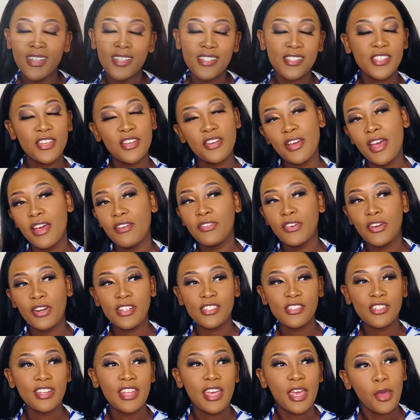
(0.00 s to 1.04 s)
so I have a
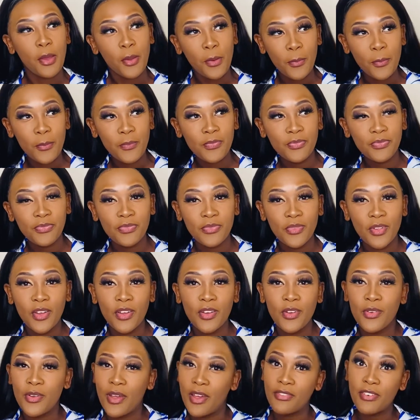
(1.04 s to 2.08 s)
crush on him.
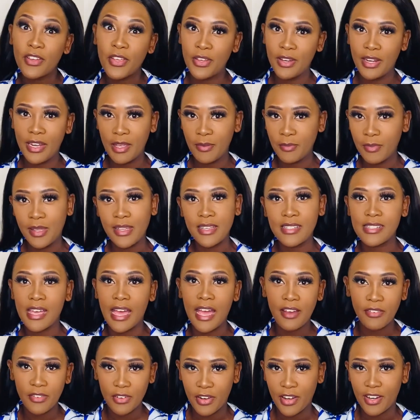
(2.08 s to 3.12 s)
Whoever your name is, I
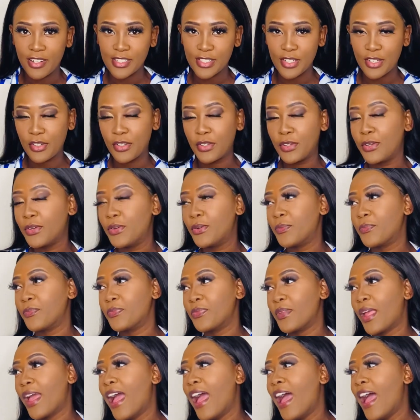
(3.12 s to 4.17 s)
have a crush on you.
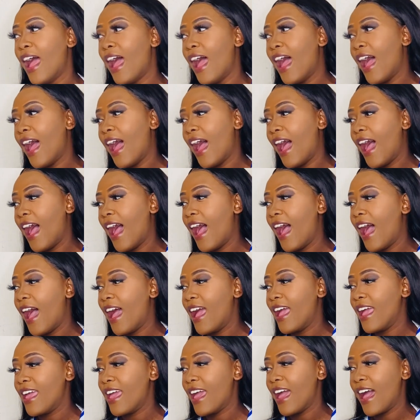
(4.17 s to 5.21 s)

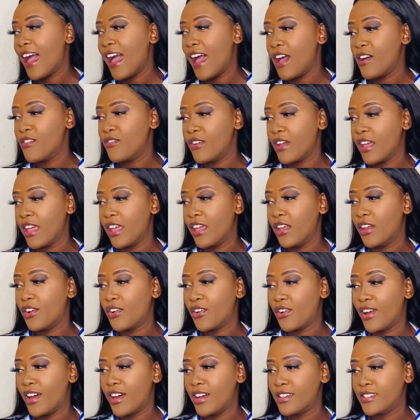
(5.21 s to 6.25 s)
I have a
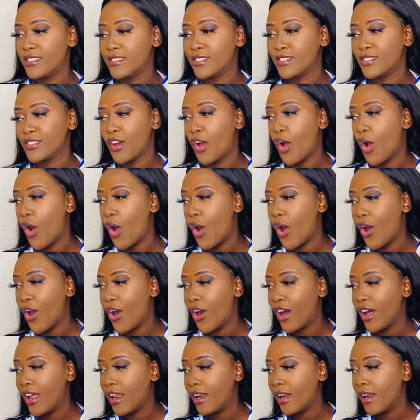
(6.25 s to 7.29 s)
crush
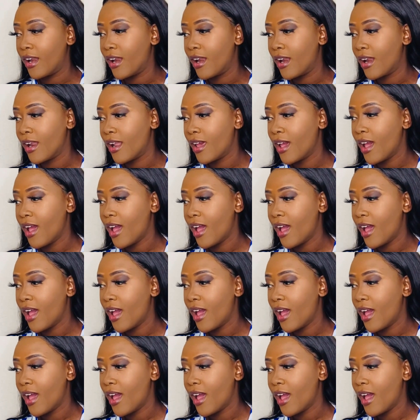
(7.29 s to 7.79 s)
on